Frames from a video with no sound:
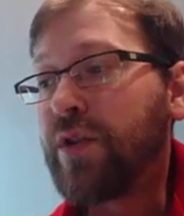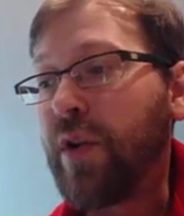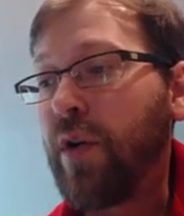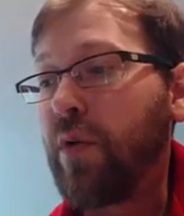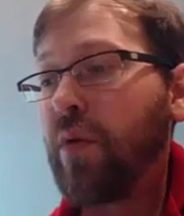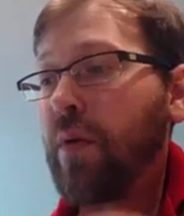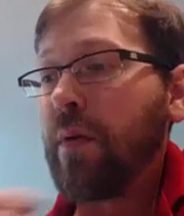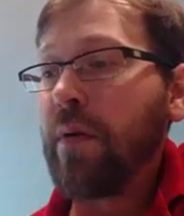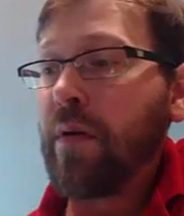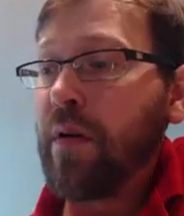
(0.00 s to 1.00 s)

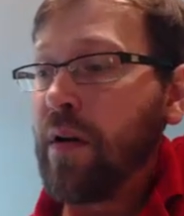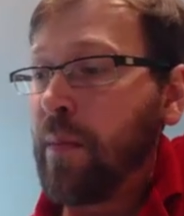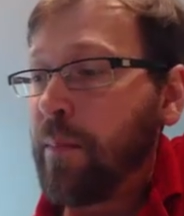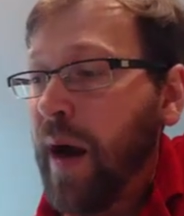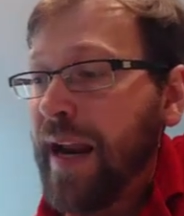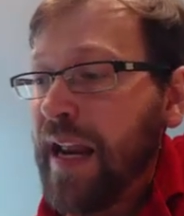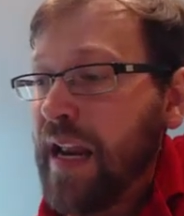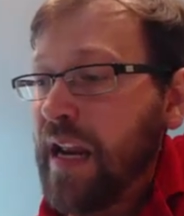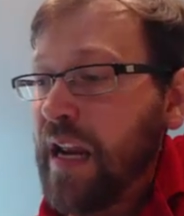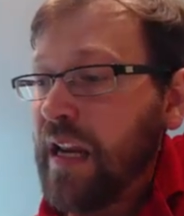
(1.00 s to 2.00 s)
So by
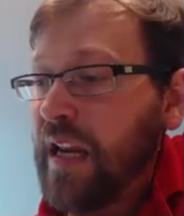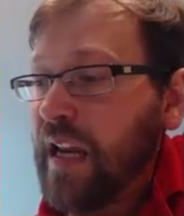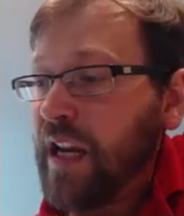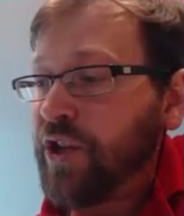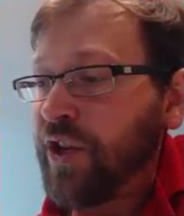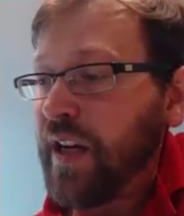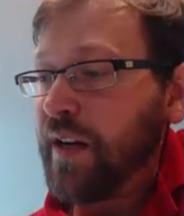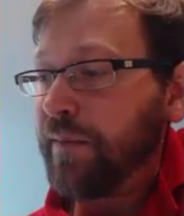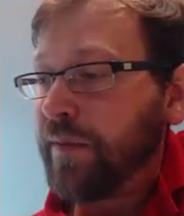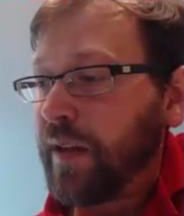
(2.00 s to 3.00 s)
each
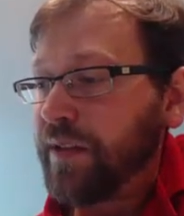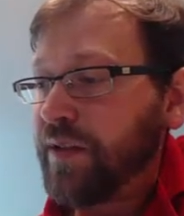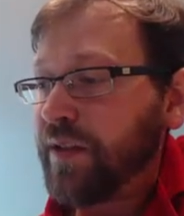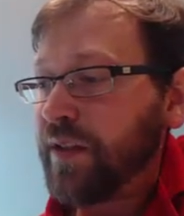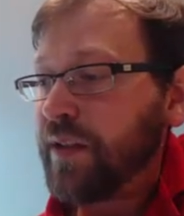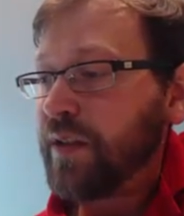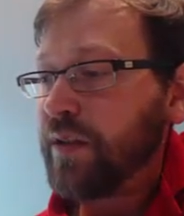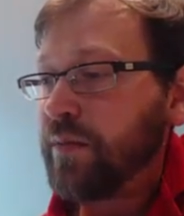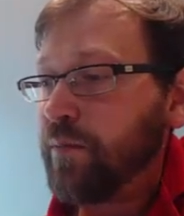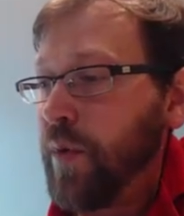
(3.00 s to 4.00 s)
inference
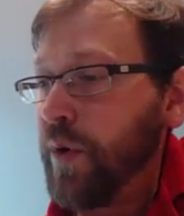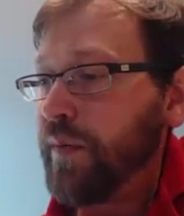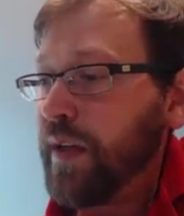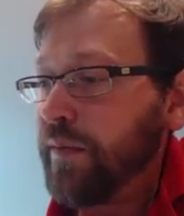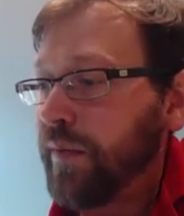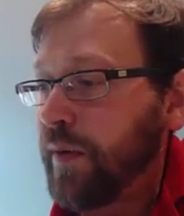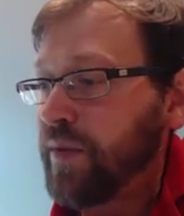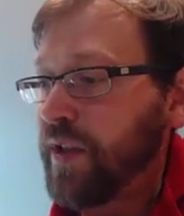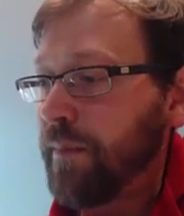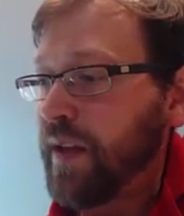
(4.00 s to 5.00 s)
moving
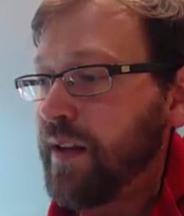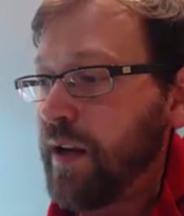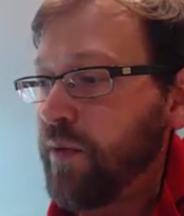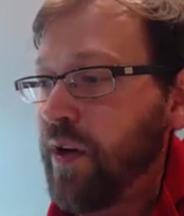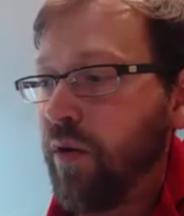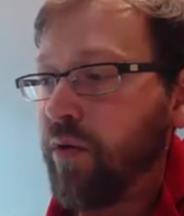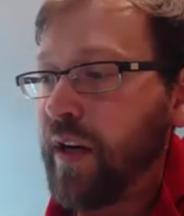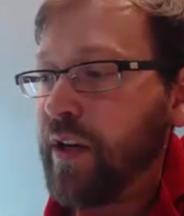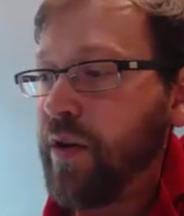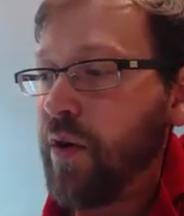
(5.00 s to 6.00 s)
from something that we
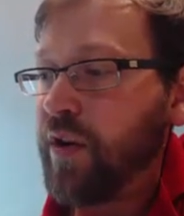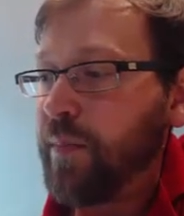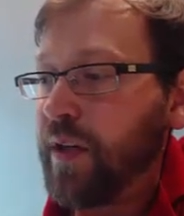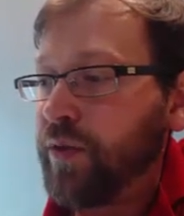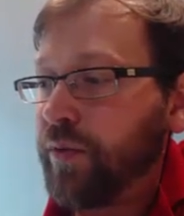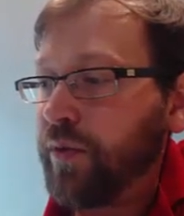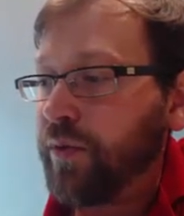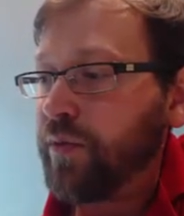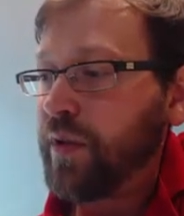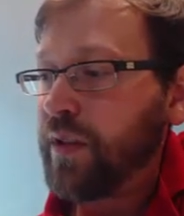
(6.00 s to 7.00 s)
already know to be
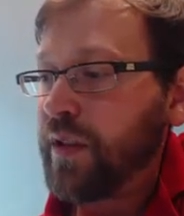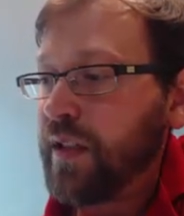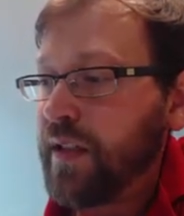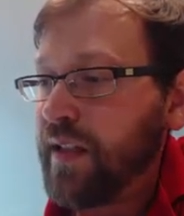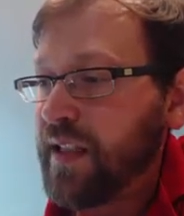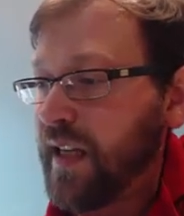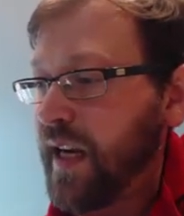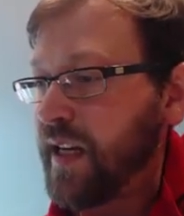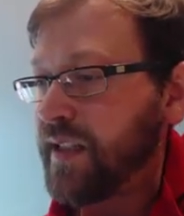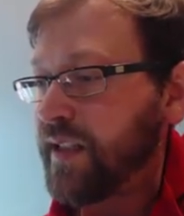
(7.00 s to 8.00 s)
true, in this
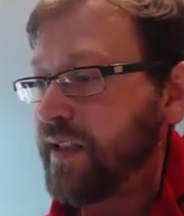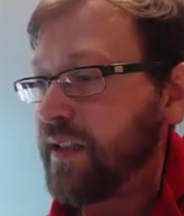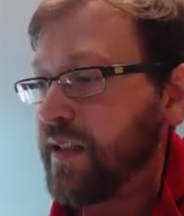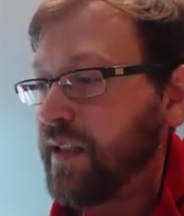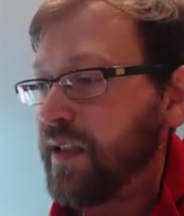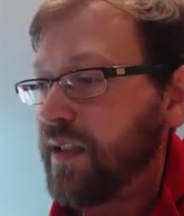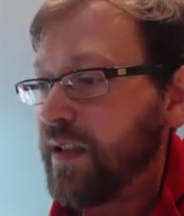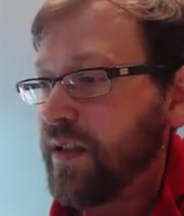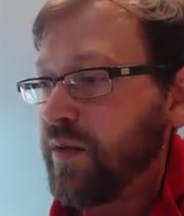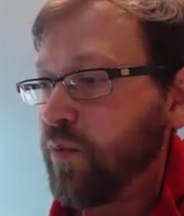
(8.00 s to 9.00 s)
case
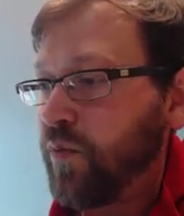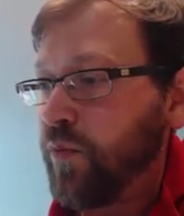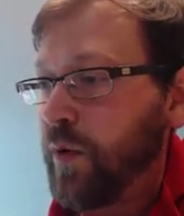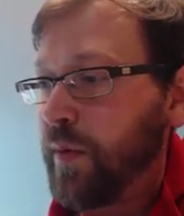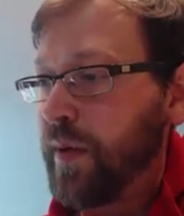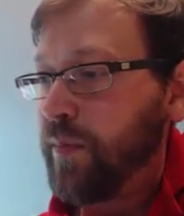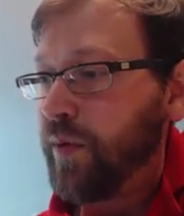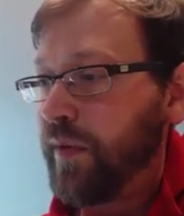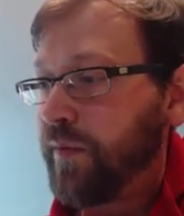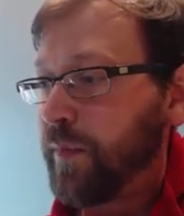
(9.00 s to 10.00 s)
we would be
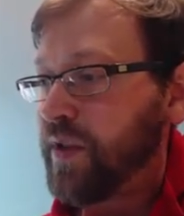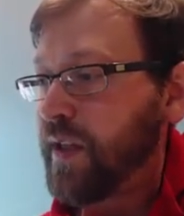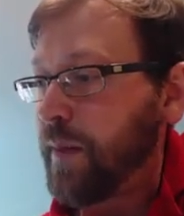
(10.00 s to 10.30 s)
moving from